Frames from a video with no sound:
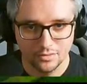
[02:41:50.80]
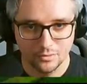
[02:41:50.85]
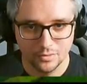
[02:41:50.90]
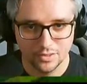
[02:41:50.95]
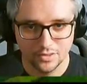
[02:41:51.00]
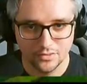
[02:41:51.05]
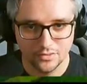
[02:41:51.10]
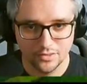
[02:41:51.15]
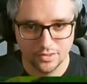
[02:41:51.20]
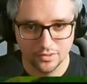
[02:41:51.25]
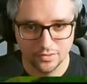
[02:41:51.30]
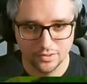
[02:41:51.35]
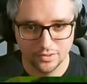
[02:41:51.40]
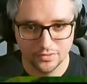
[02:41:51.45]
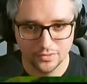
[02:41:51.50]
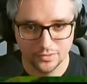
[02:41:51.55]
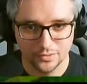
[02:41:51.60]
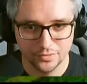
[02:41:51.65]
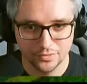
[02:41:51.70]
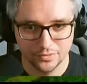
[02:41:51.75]
What is he
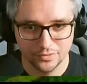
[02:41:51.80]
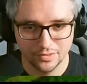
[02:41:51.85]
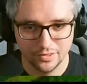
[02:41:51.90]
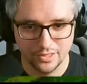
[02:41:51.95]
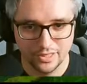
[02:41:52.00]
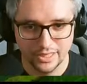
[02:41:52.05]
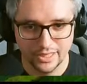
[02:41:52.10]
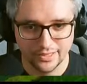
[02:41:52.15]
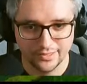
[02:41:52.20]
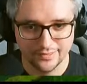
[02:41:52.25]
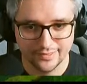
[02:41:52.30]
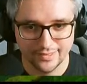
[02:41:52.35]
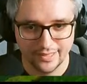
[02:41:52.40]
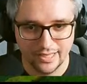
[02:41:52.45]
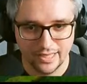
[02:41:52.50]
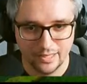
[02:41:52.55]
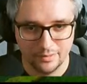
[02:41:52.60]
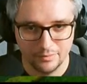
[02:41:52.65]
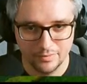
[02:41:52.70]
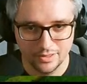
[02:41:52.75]
gonna do? Leg
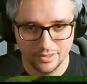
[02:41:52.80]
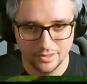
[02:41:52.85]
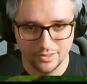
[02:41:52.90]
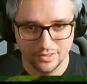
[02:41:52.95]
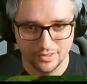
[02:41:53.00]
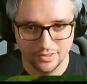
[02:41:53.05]
slam?